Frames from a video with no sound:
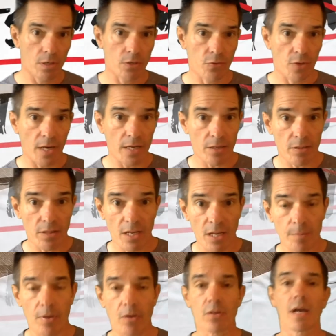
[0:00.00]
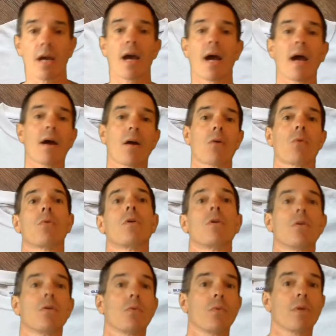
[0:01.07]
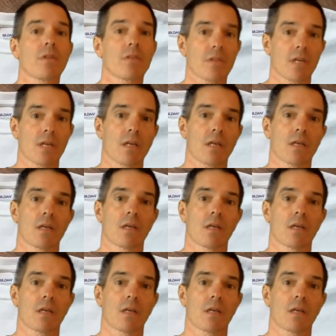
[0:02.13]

try to think about how we think